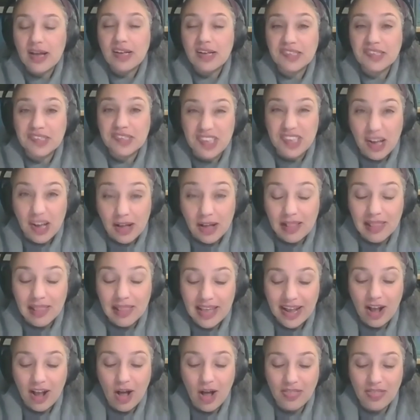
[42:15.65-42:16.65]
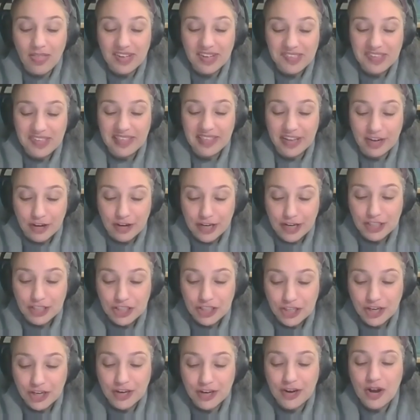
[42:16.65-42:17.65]
suckling on this
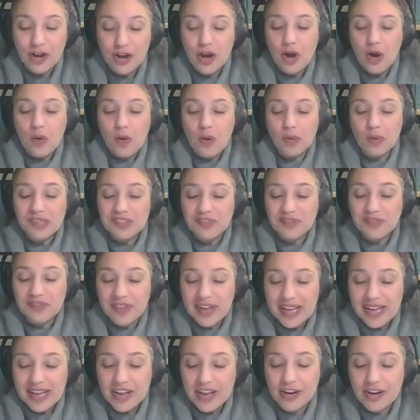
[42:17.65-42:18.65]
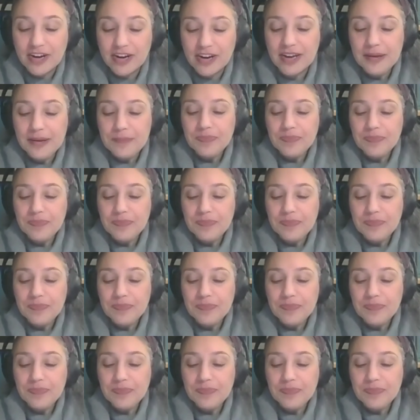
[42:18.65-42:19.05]
literature was figured